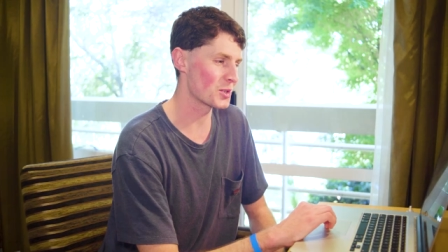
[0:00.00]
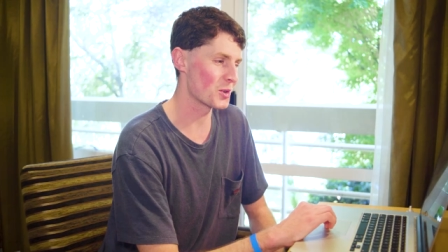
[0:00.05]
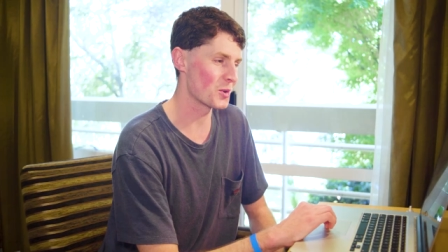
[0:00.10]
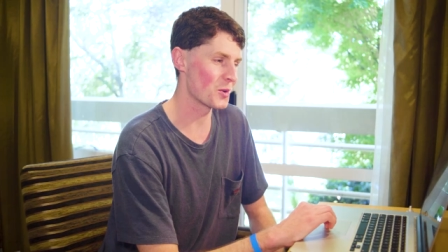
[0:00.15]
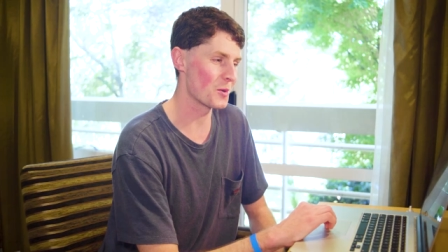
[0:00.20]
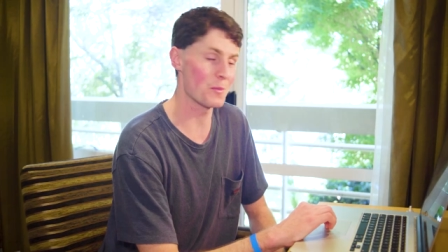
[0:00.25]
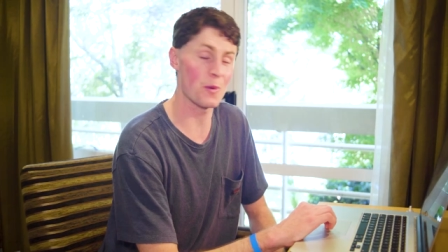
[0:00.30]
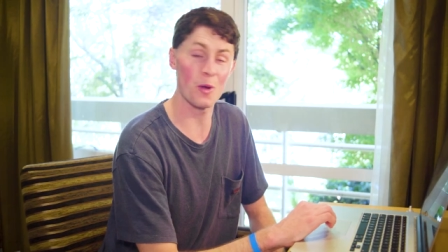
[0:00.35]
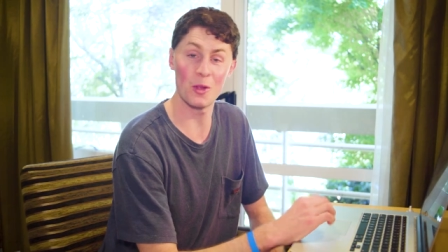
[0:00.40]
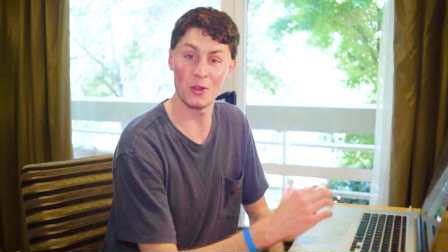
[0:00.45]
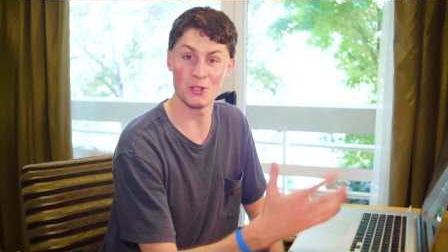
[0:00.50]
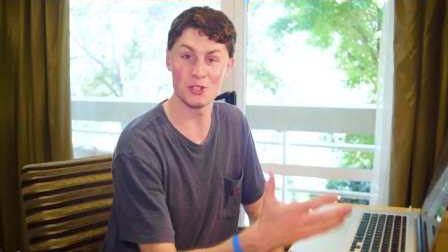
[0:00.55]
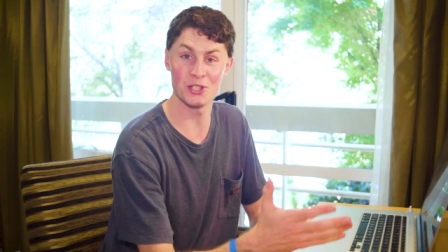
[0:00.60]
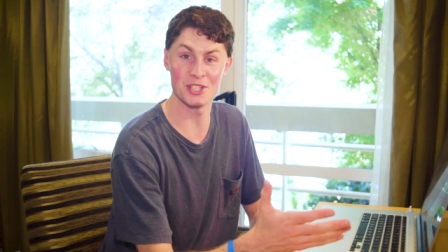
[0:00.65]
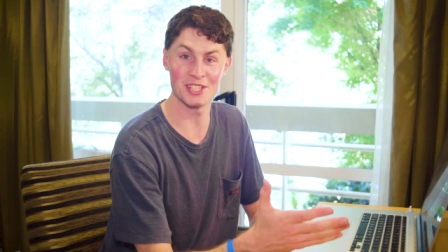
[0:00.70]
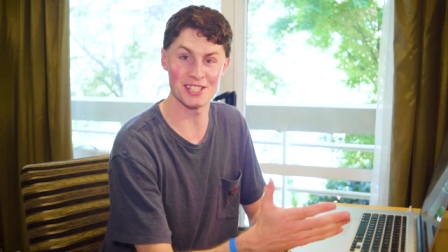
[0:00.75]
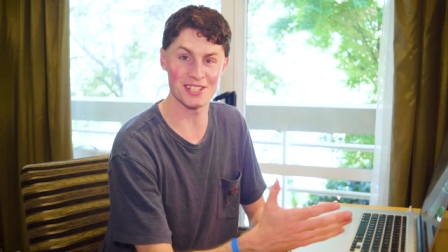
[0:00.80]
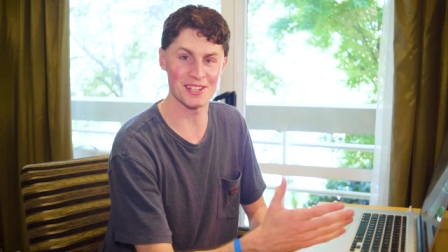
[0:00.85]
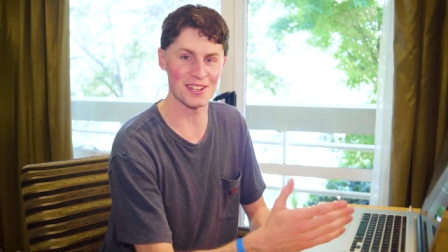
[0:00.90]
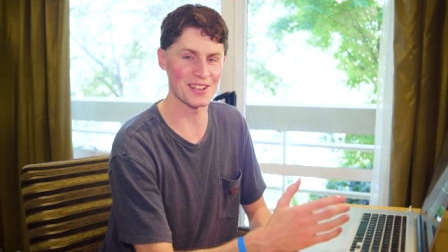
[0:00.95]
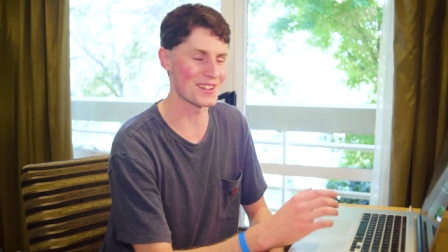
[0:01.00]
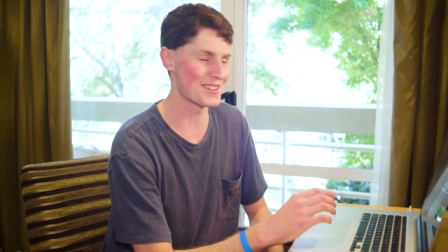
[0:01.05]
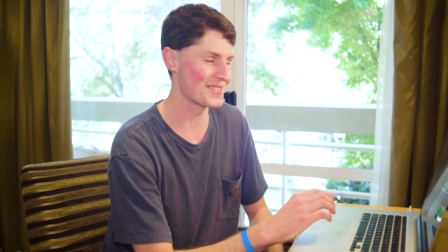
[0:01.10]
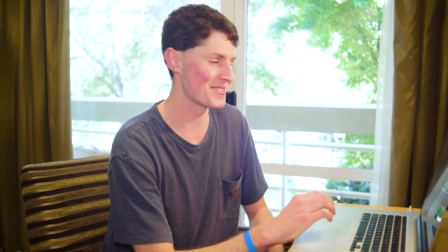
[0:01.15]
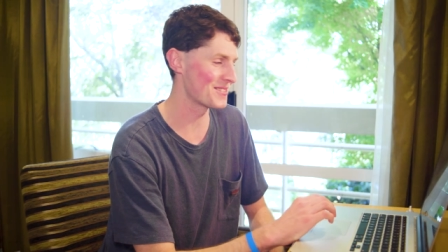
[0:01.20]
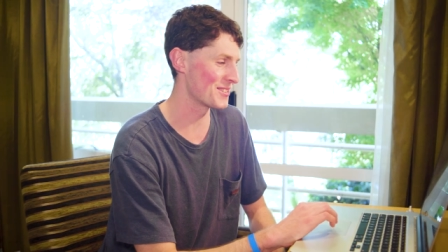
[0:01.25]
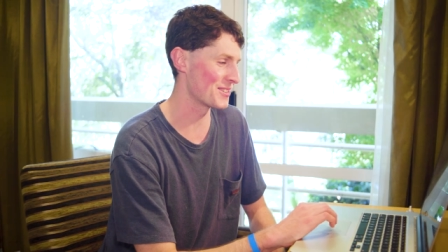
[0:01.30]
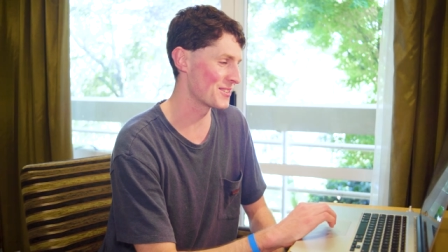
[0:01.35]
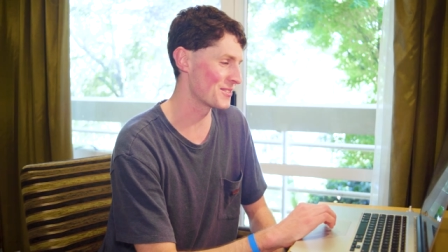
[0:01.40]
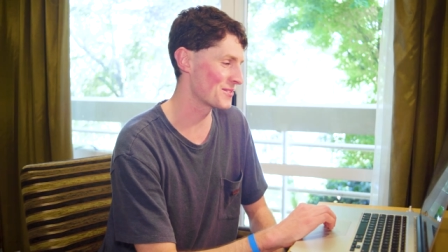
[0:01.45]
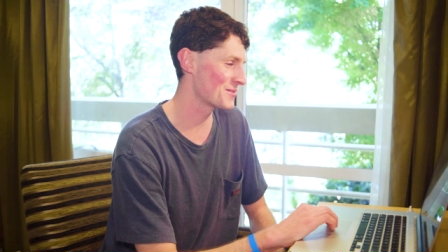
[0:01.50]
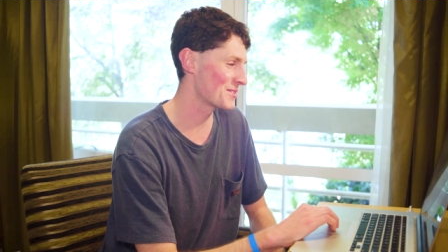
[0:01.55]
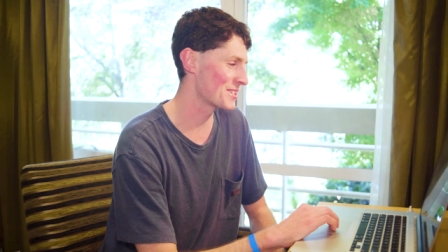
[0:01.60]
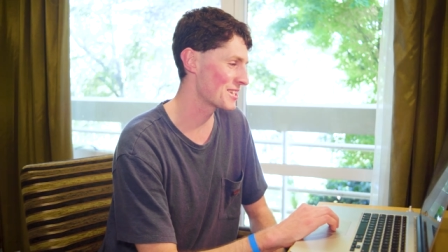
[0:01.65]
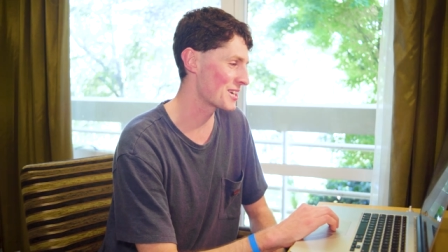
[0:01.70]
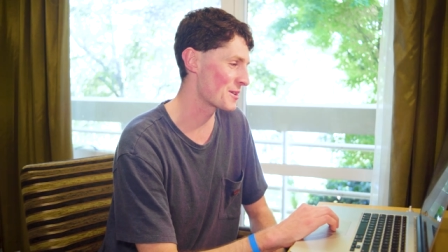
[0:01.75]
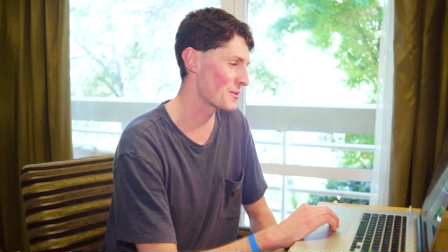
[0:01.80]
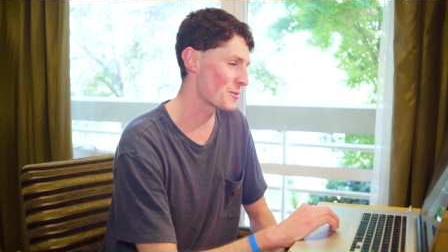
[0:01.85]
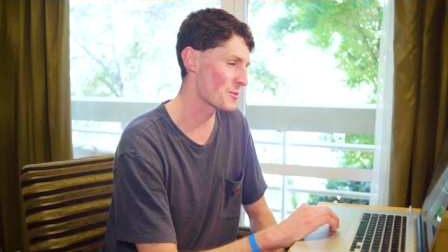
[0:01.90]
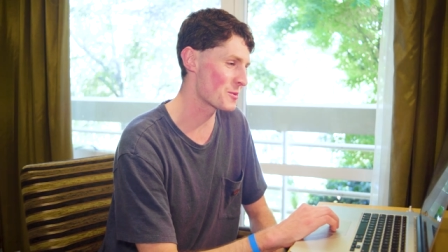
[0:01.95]
So apologies uh, for the
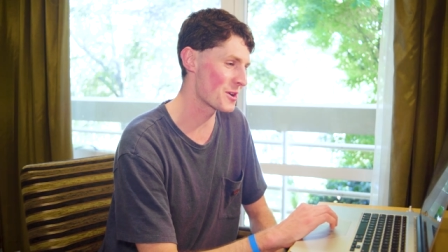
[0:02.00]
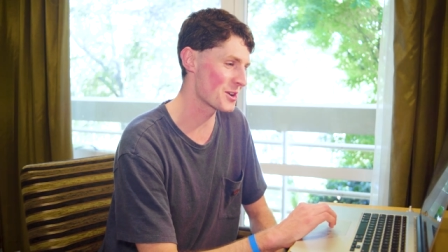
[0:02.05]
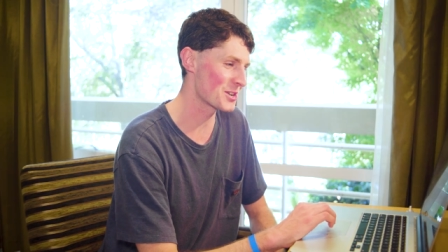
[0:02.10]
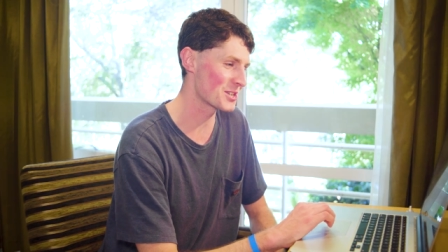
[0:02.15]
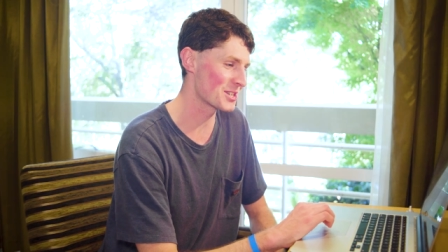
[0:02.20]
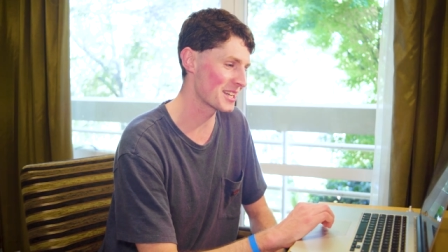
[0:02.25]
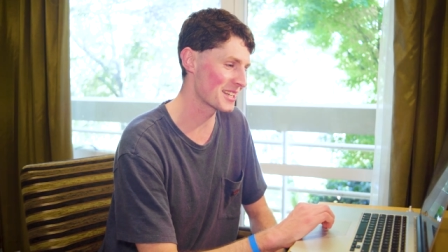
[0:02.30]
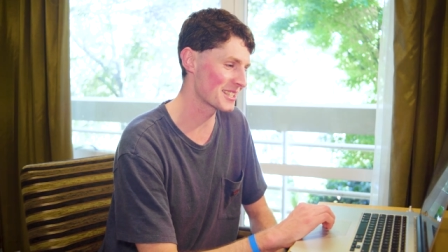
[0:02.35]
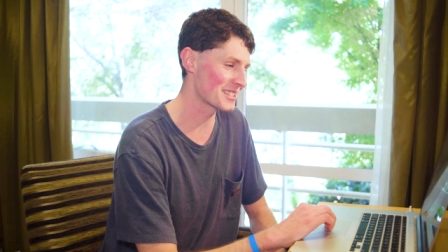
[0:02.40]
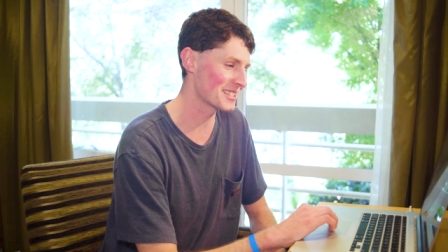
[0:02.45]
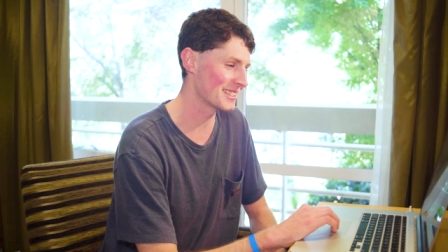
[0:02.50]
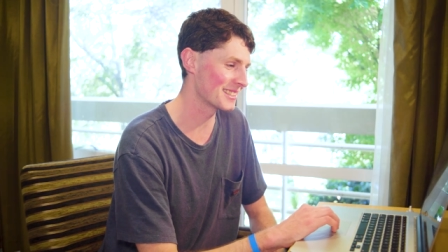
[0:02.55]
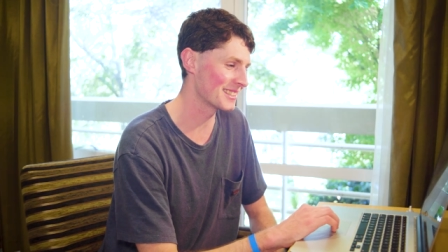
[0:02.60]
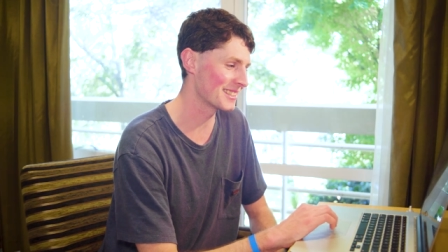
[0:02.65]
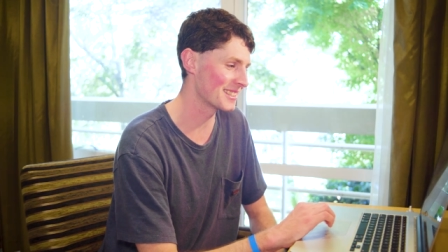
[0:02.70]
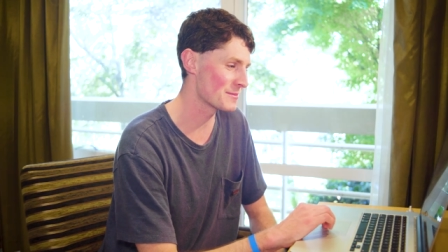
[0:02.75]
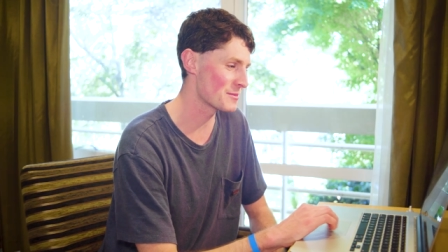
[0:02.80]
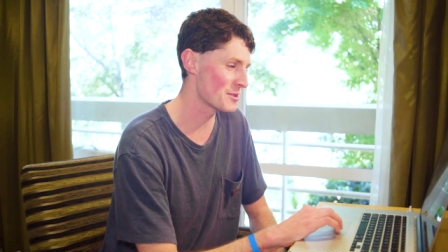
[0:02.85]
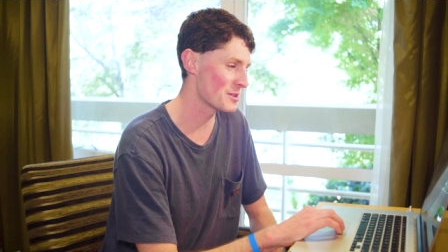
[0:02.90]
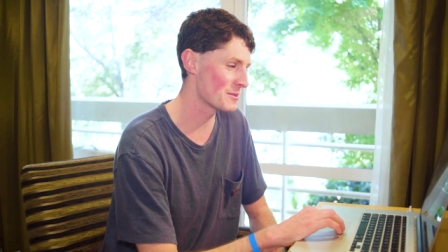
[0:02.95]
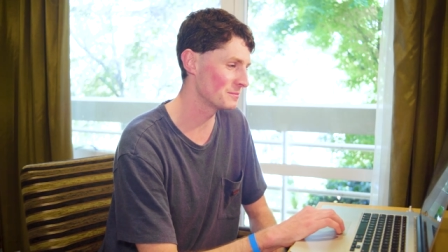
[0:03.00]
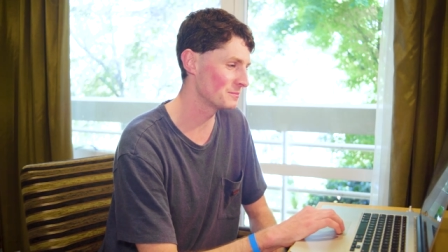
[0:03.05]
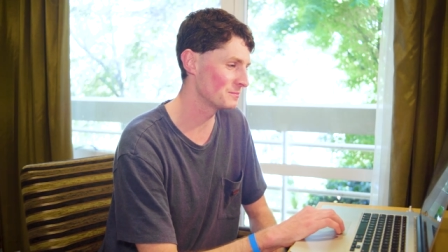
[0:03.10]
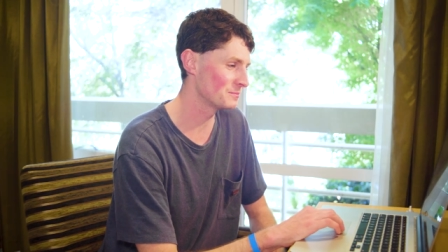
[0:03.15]
terrible Russian accent there, but